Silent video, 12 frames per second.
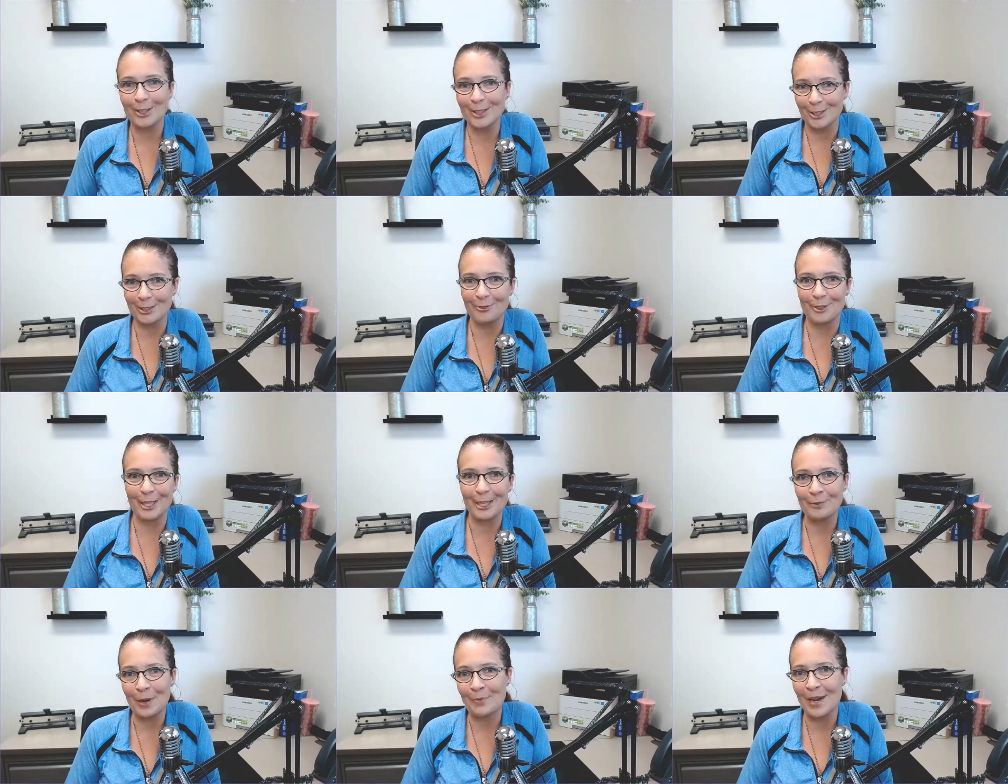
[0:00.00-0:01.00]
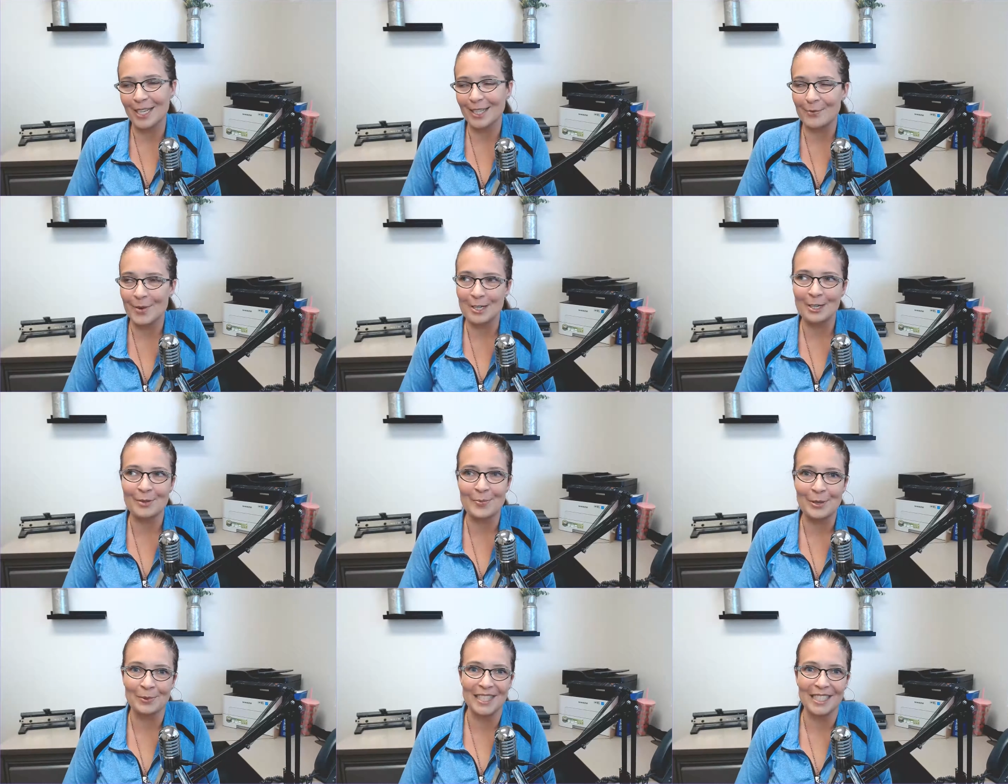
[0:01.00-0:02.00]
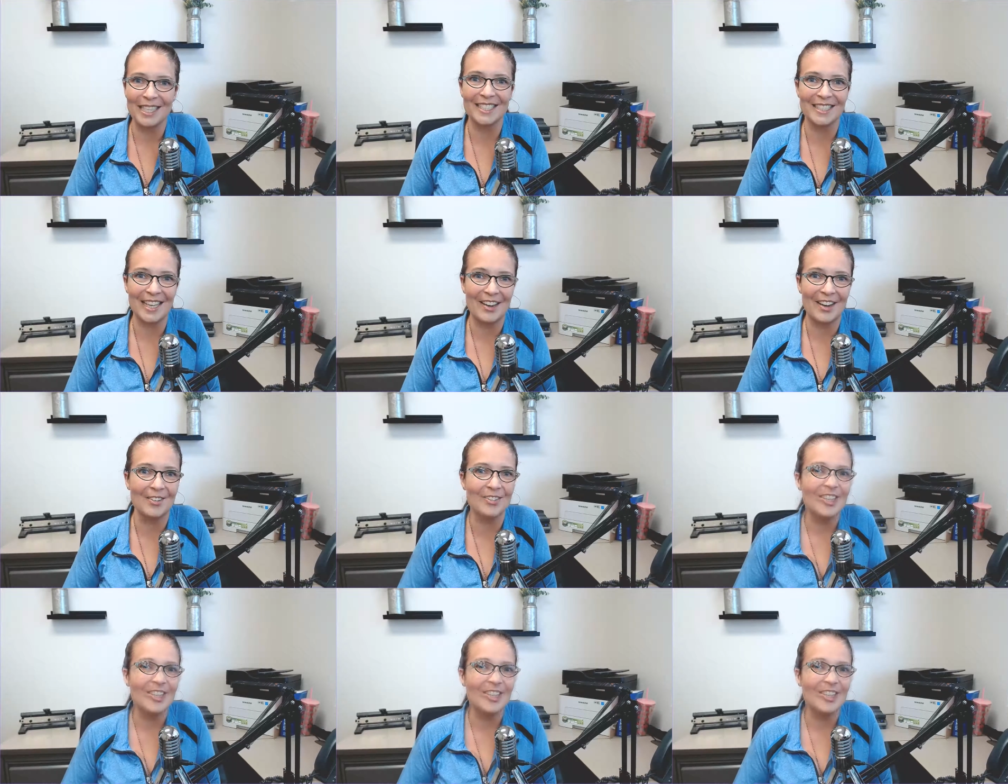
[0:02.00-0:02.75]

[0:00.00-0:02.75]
Sorry for hitting my mic. I might not be able to edit that out.